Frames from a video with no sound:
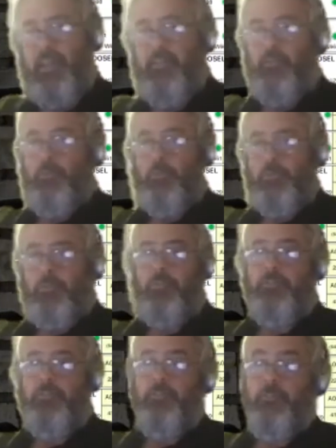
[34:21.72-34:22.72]
we'll use
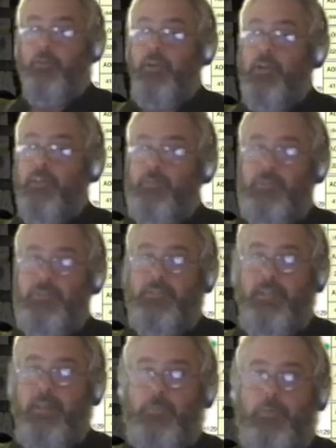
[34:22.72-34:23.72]
the forecast winds at
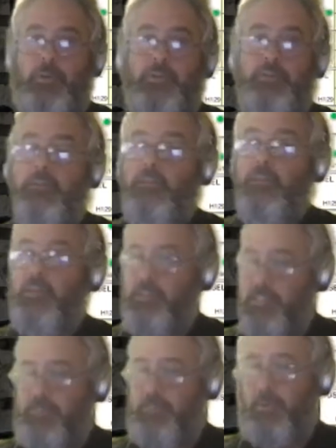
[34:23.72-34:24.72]
that point.
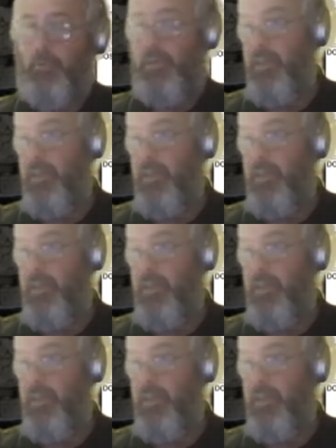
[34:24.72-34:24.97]
Just be aware